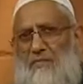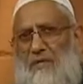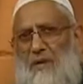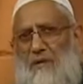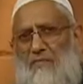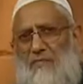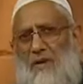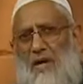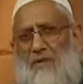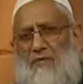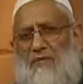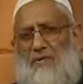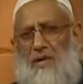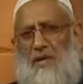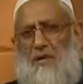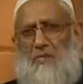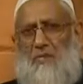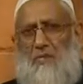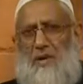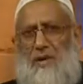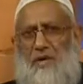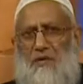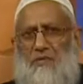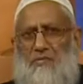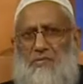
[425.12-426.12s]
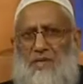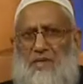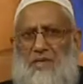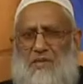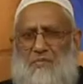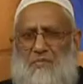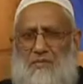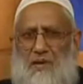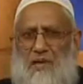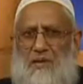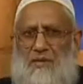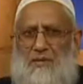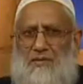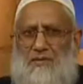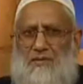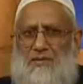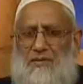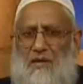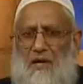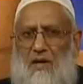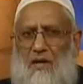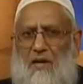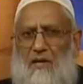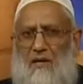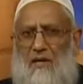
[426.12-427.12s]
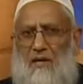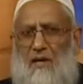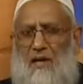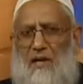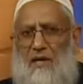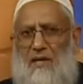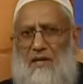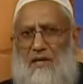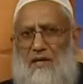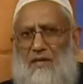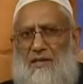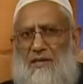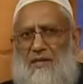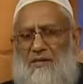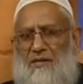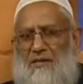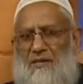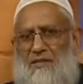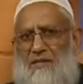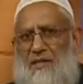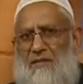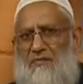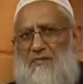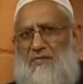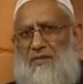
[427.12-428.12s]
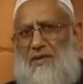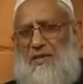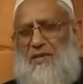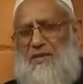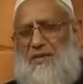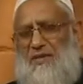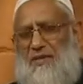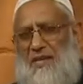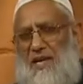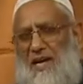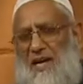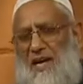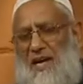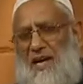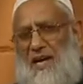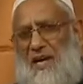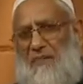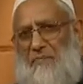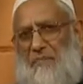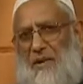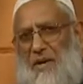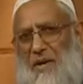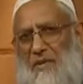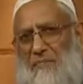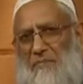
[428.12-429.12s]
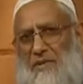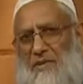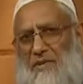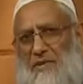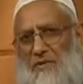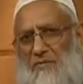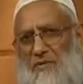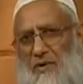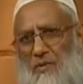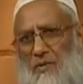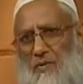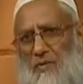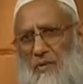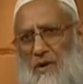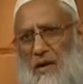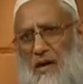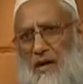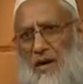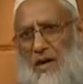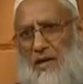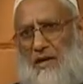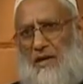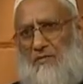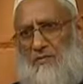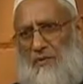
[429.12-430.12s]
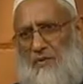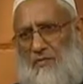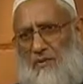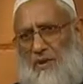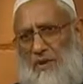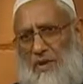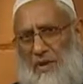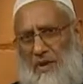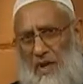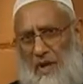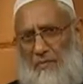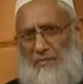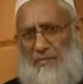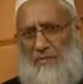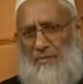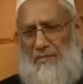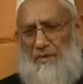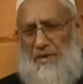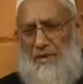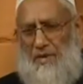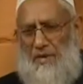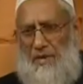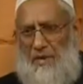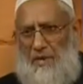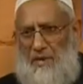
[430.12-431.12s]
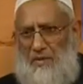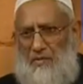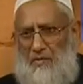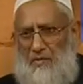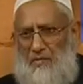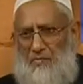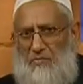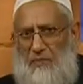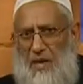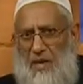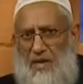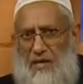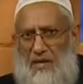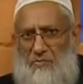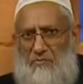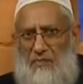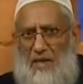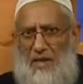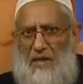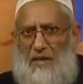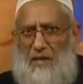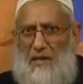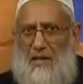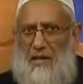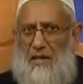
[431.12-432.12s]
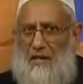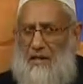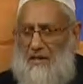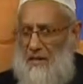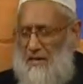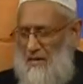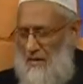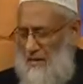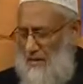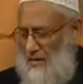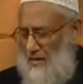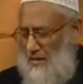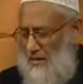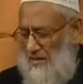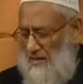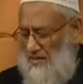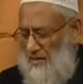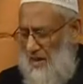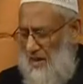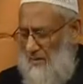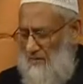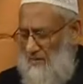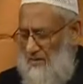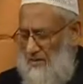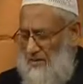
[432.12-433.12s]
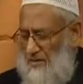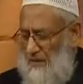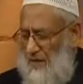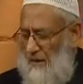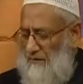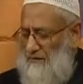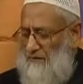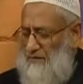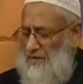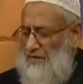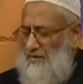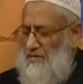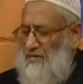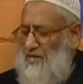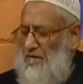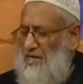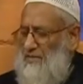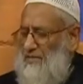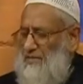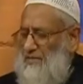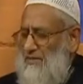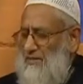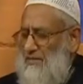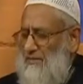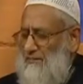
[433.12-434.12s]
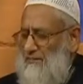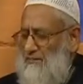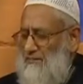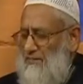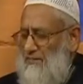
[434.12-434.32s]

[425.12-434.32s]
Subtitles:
when we are going to explain, inshallah, the different parables of Al-Quran, we will come to many, many examples of this nature.